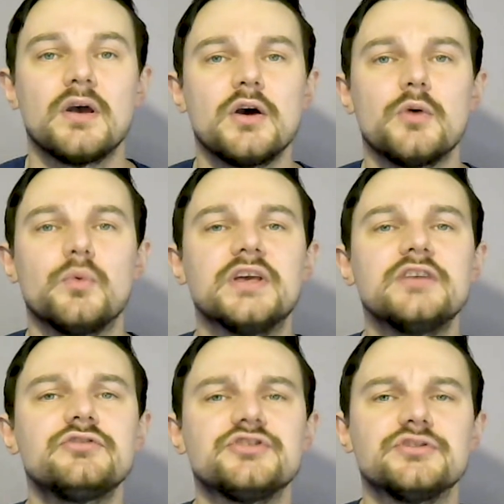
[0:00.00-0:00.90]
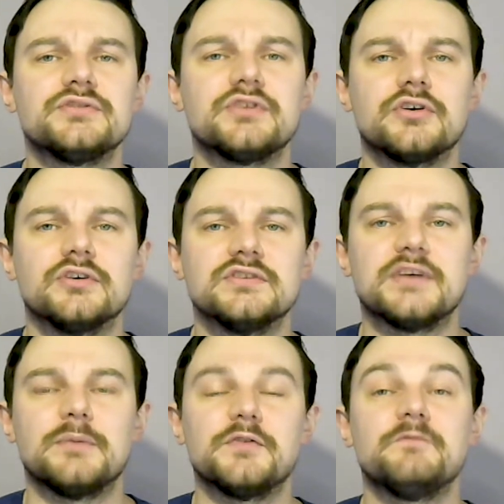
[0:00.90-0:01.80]
We introduced the
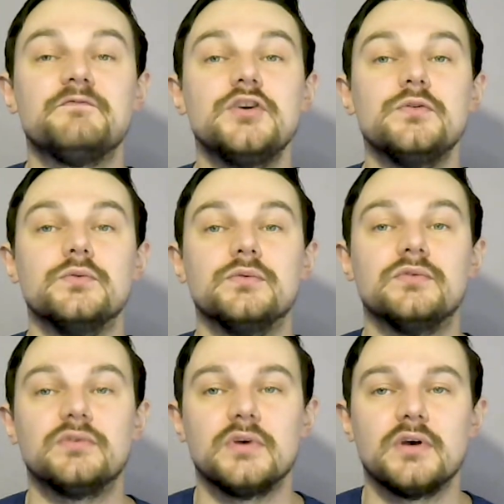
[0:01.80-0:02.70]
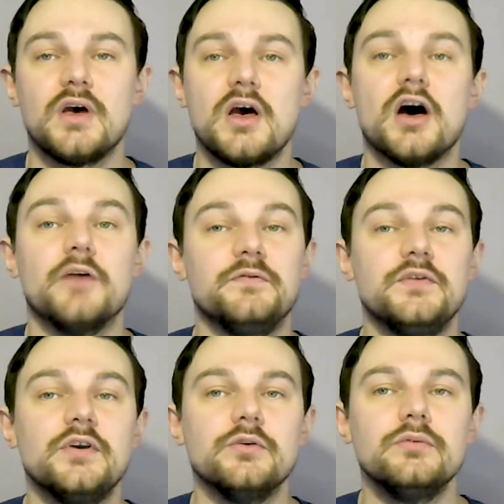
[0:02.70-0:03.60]
concept of views. A
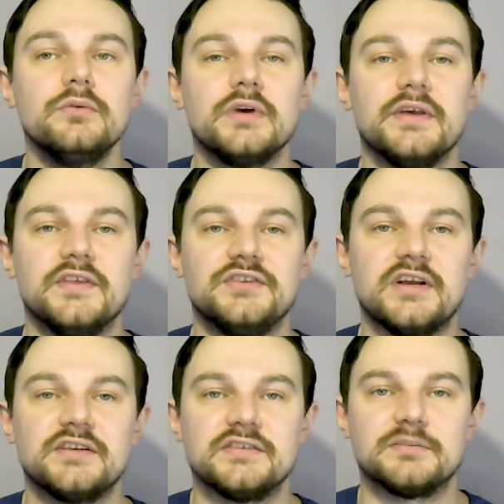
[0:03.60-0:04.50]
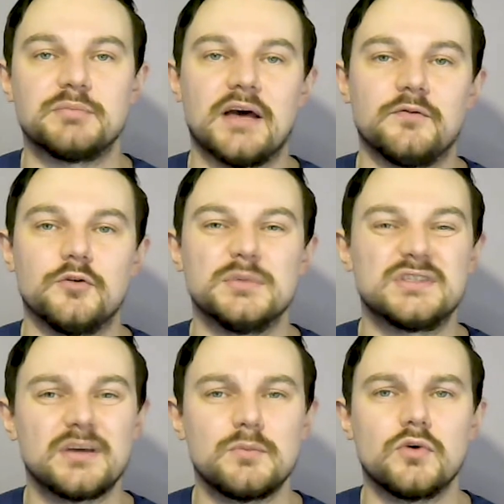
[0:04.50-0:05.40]
view in the Genesis platform is
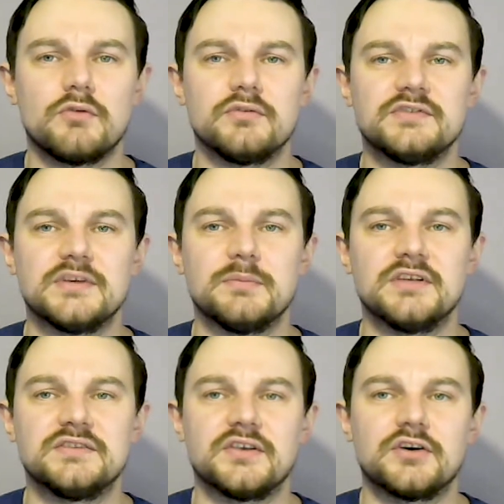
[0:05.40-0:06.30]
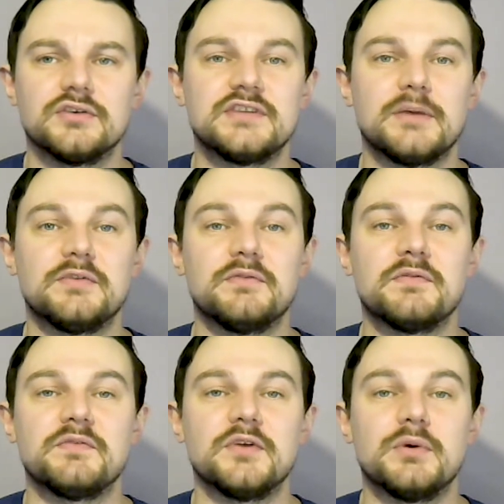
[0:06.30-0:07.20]
somewhat similar to the concept of a
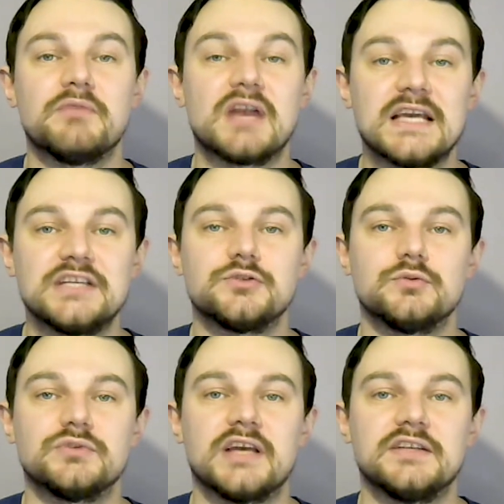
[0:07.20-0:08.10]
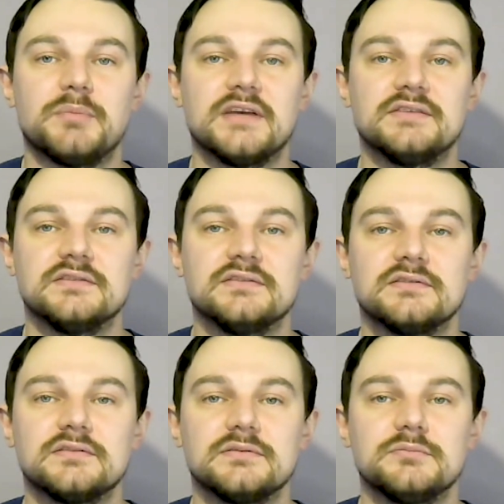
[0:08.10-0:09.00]
view in relational databases,
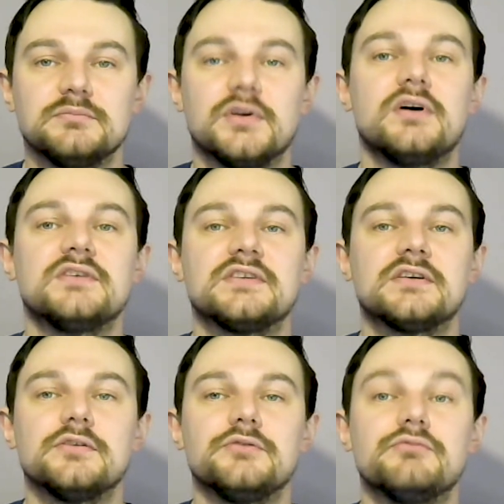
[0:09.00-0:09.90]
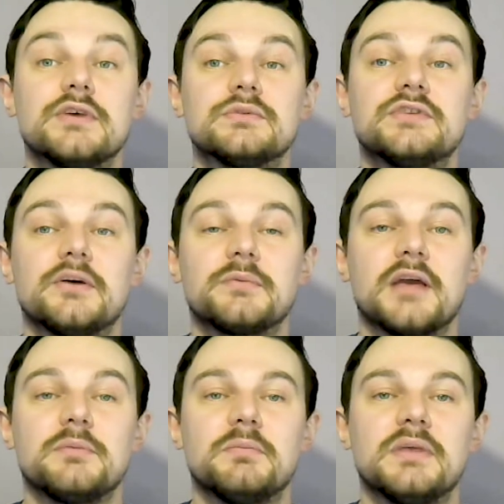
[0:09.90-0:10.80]
but ours include real-time
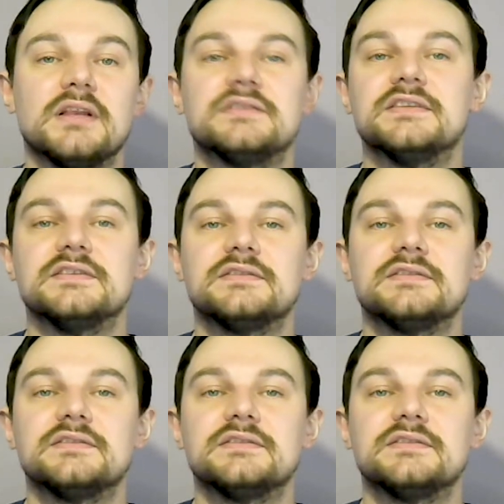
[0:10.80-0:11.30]
capabilities.